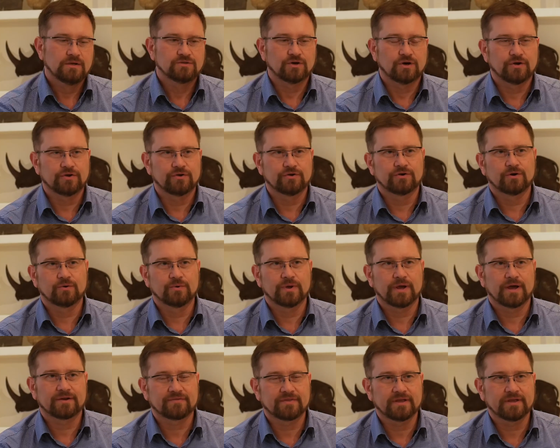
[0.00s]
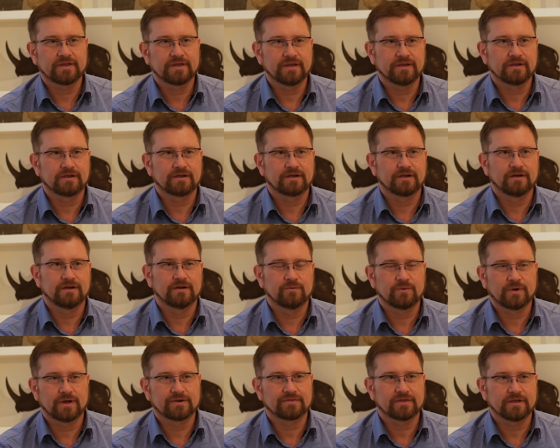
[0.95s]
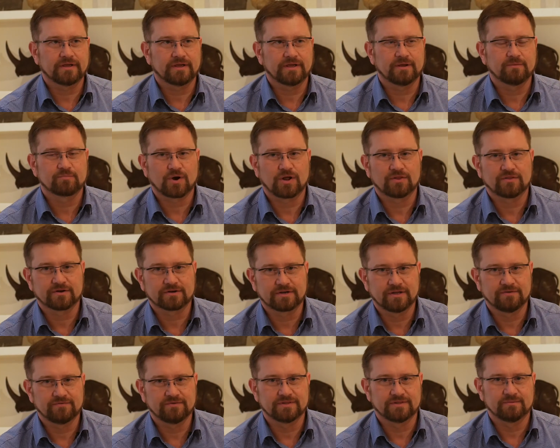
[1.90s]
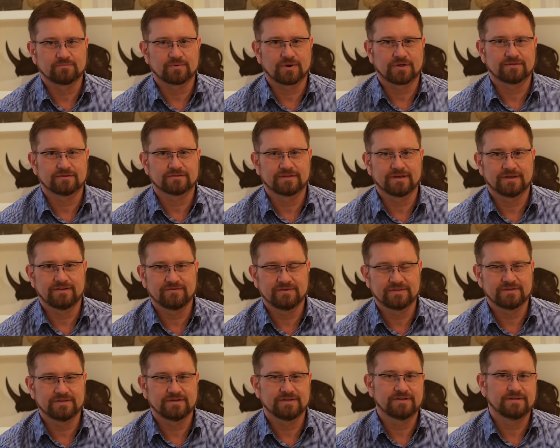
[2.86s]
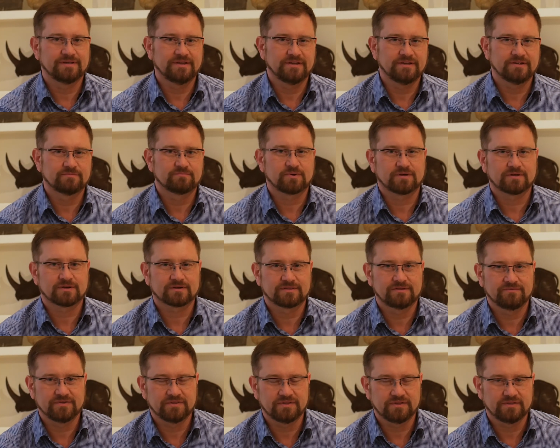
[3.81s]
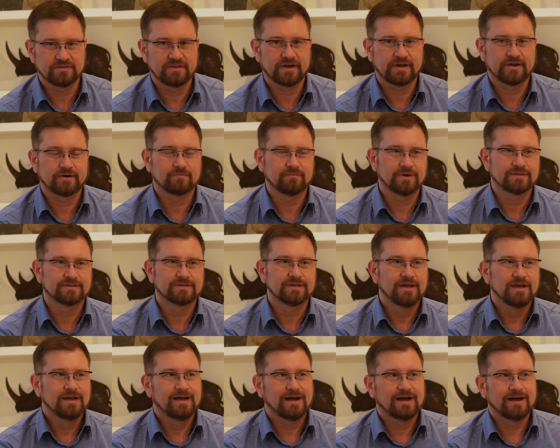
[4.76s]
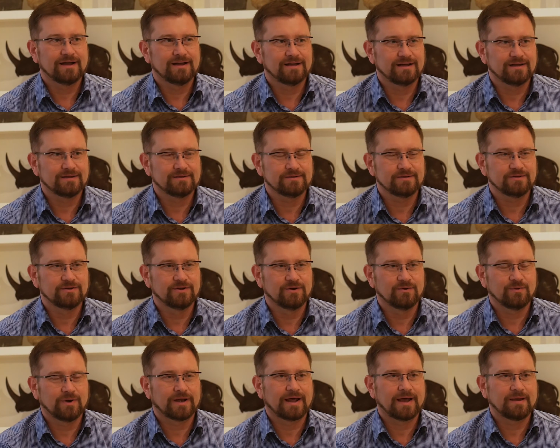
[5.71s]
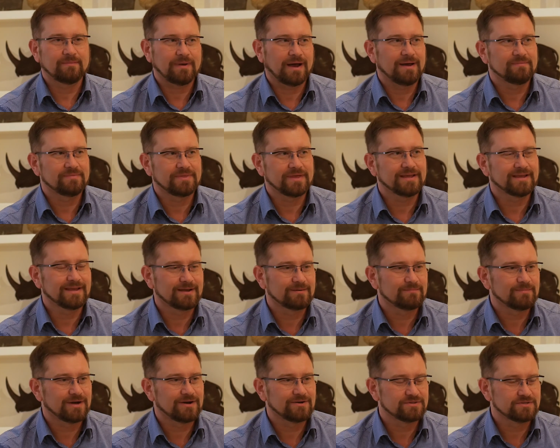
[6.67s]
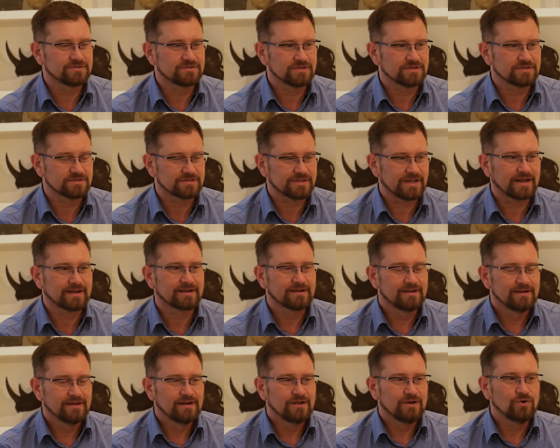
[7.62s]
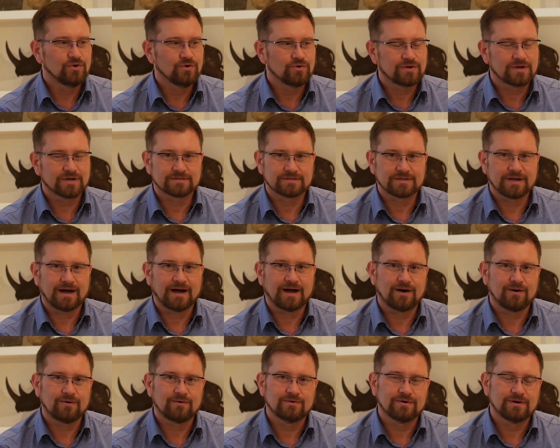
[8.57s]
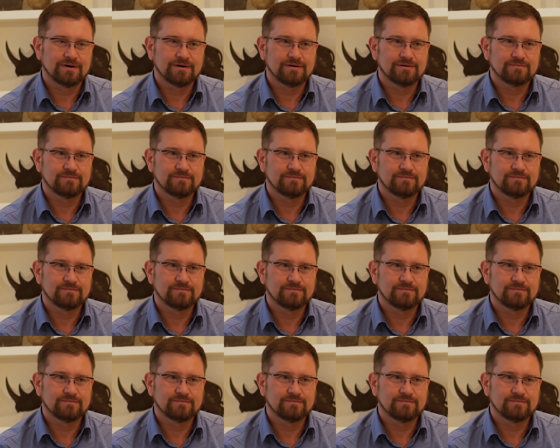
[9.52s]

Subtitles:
So we are thinking productivity here, productivity there. But when I'm thinking about this thing, is like, look at how